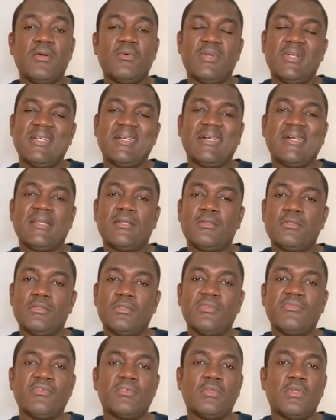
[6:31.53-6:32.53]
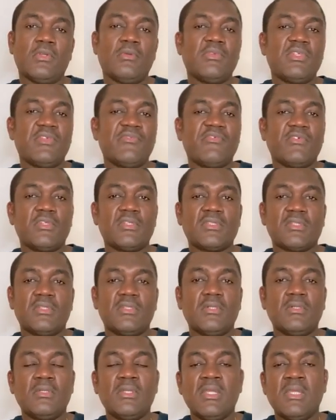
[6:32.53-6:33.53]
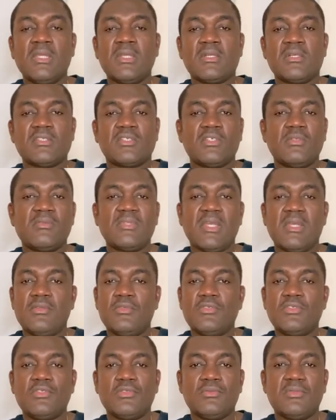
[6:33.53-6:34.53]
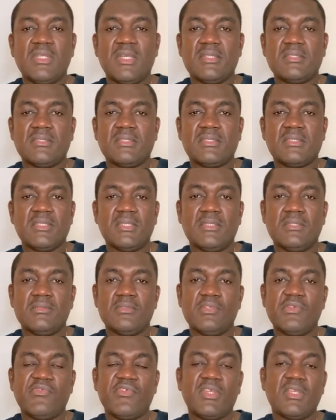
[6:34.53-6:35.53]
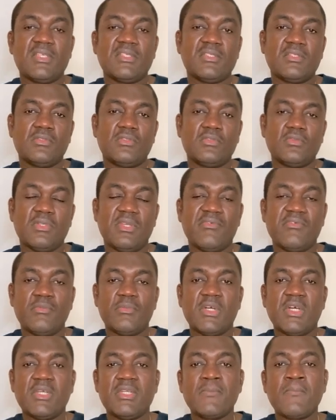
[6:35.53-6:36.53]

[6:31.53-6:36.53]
Well, I don't know if you're going to be the first or not, because sometimes YouTube doesn't send notification to everybody.